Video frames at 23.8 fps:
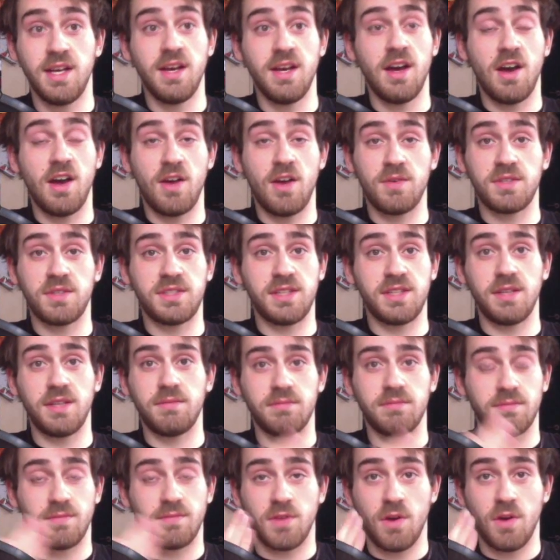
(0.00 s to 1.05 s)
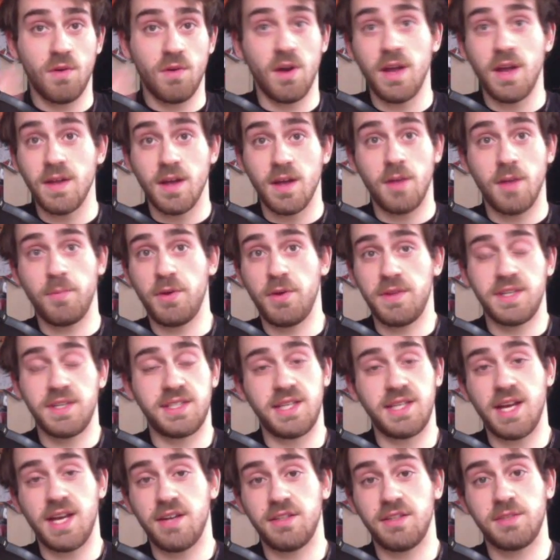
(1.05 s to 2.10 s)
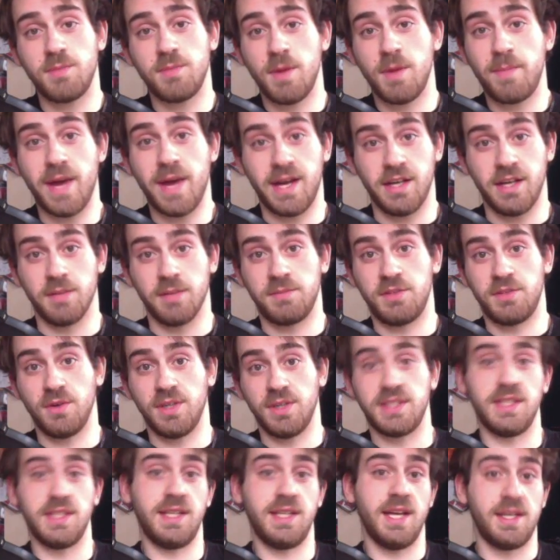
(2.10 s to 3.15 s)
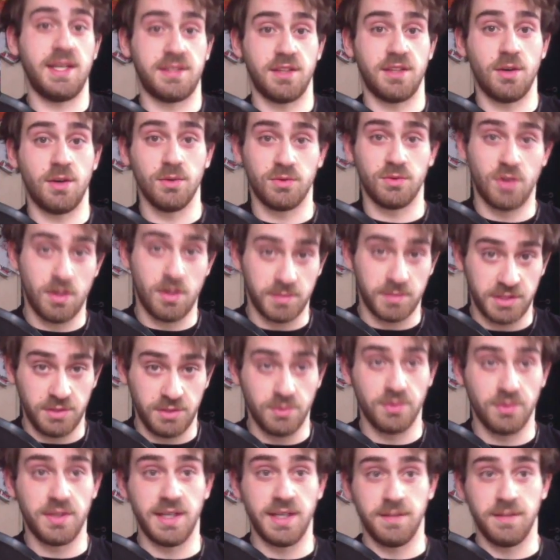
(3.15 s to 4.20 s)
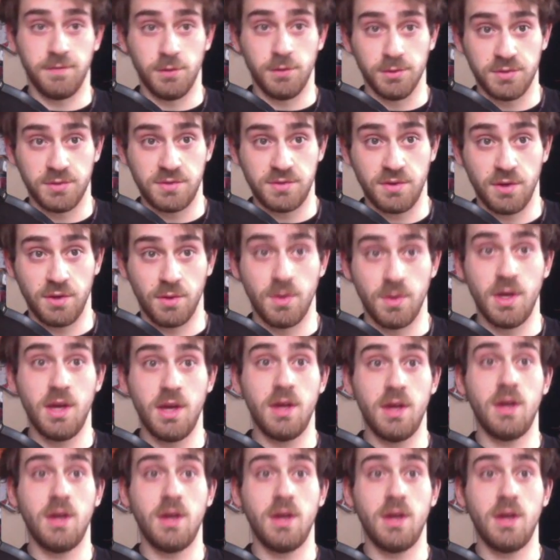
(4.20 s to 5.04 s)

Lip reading: I was just like, alright, I'll put this down as my backup choice in case the whole drama school thing falls through.